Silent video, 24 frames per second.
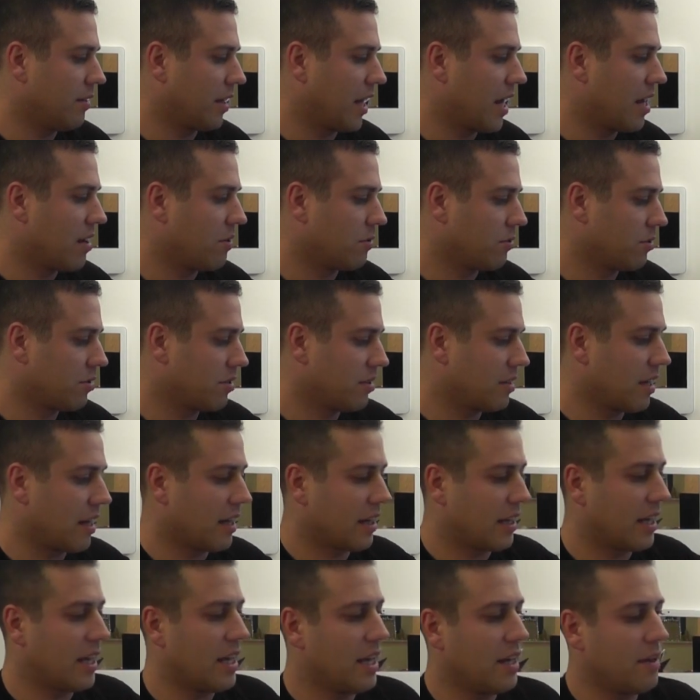getting all
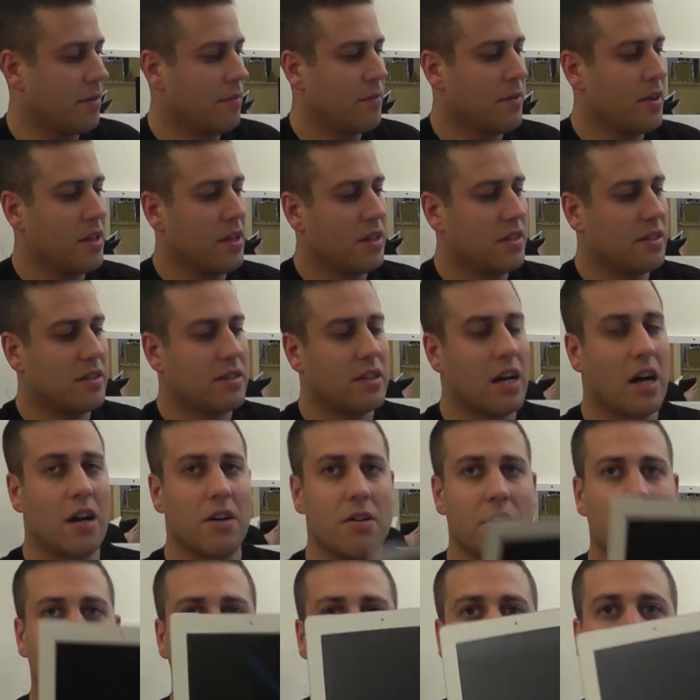stuck here.
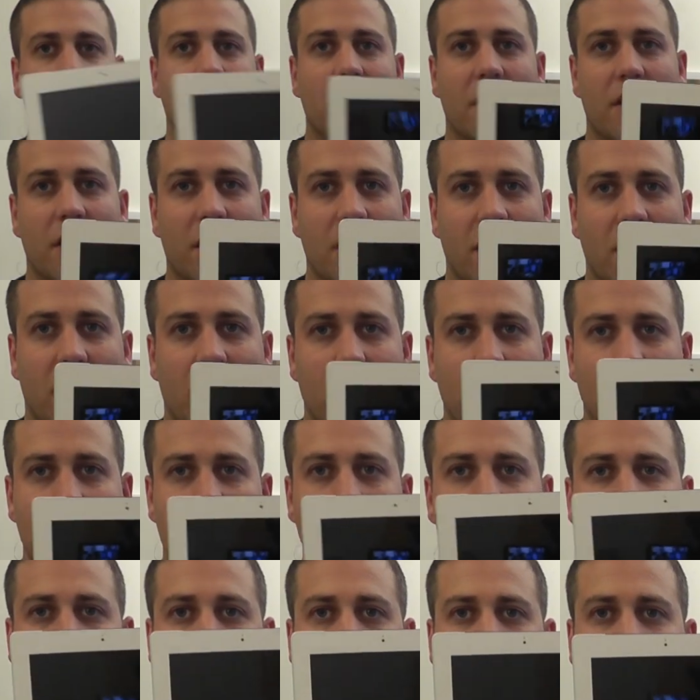So,
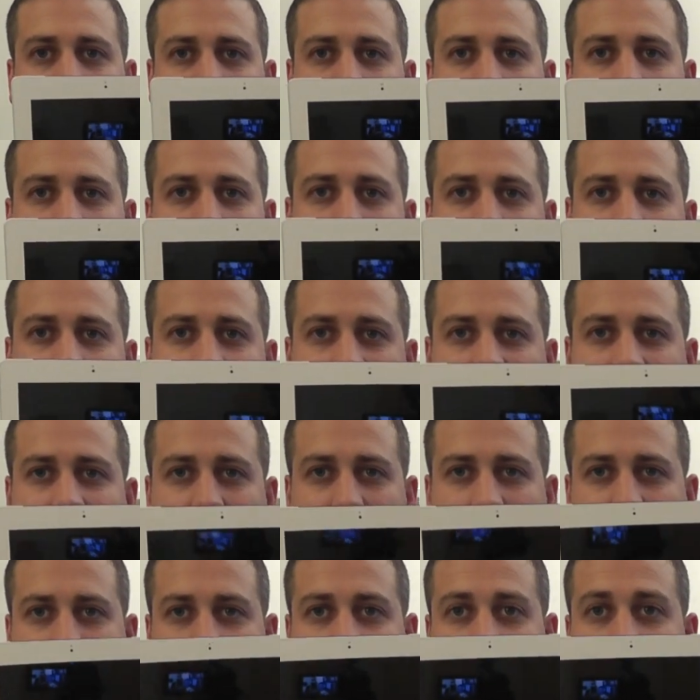normal iPad,
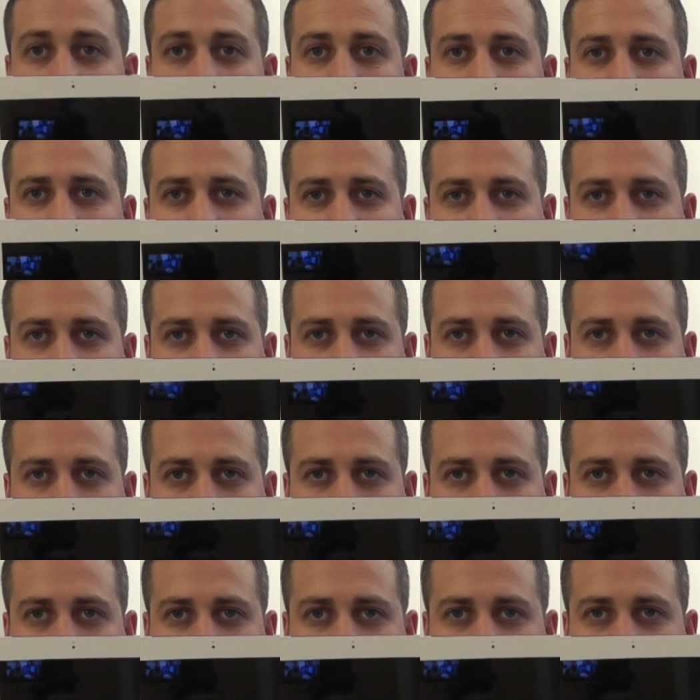mini
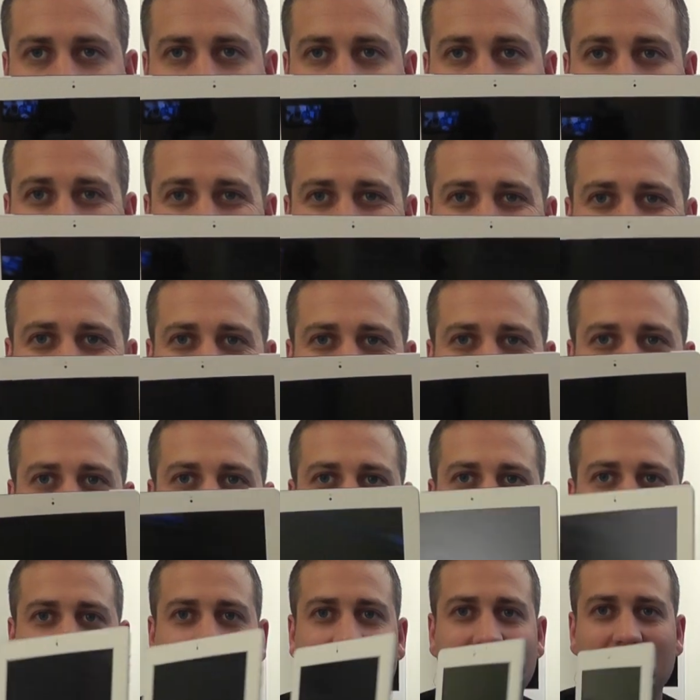iPad. And you can
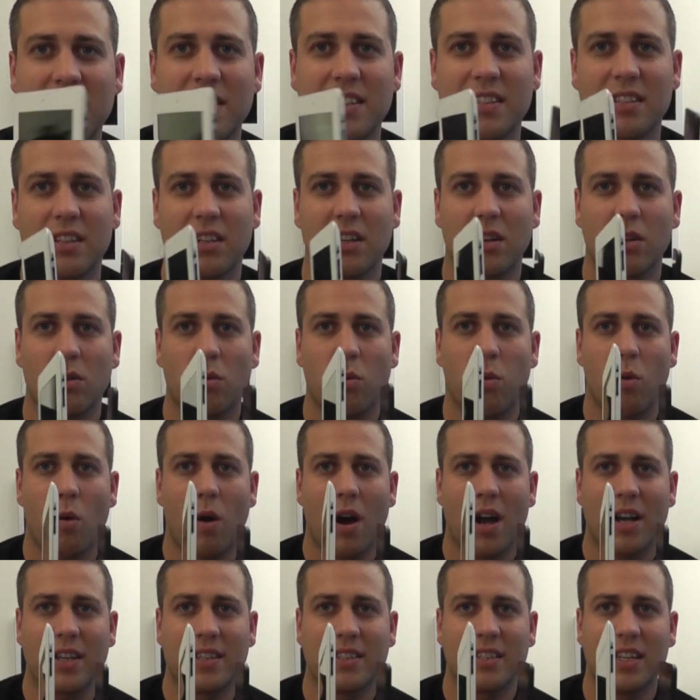see there is
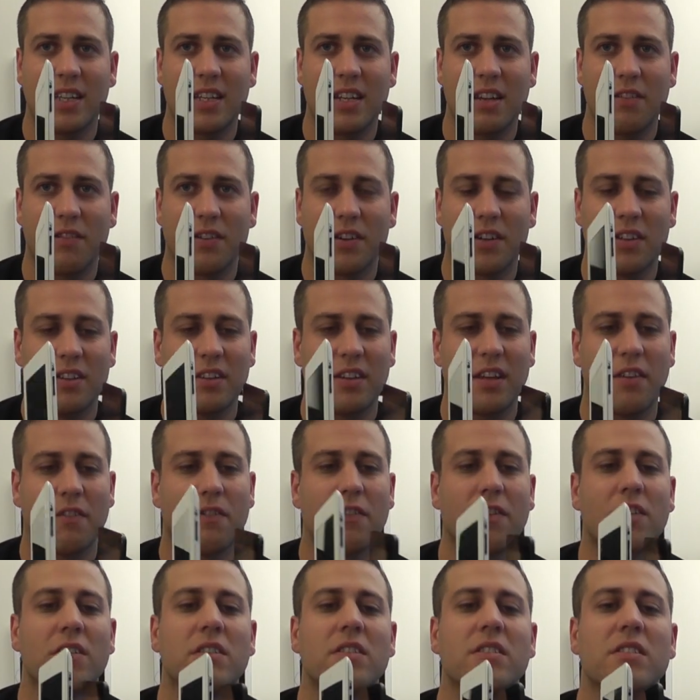quite a significant
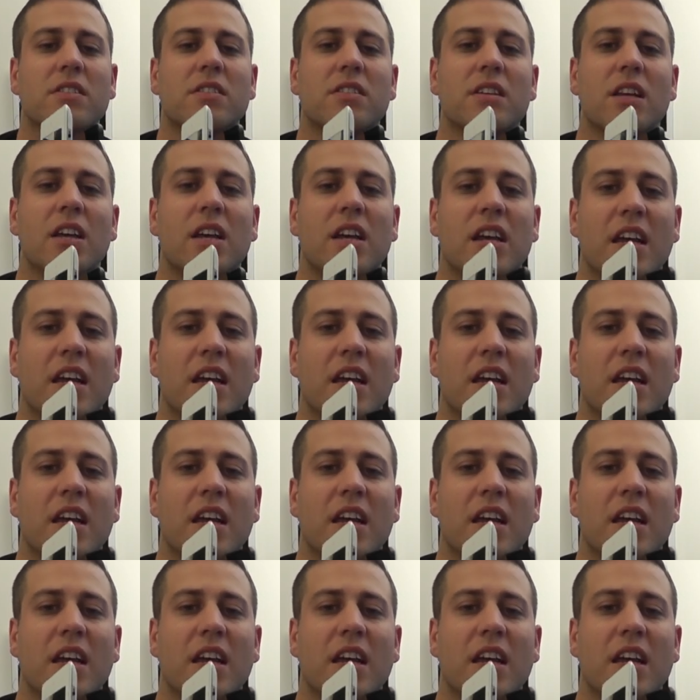difference